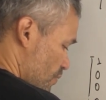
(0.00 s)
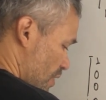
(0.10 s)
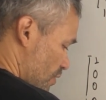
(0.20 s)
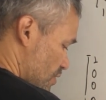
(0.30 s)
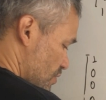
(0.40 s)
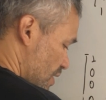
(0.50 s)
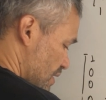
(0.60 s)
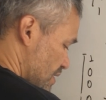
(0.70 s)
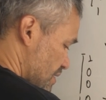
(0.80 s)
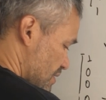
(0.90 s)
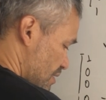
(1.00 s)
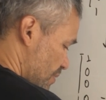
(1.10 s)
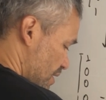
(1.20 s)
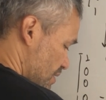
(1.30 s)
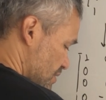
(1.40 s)
We're going to get this
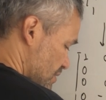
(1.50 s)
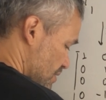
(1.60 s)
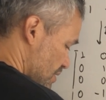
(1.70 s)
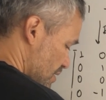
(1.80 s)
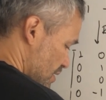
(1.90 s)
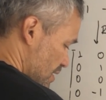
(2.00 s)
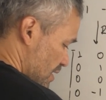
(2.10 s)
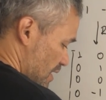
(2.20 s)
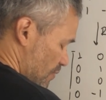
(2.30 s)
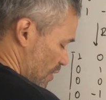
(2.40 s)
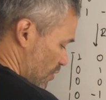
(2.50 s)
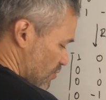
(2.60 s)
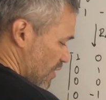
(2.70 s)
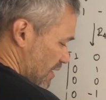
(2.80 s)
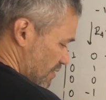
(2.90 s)
determinant. We're going
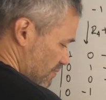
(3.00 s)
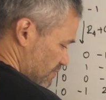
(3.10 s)
to get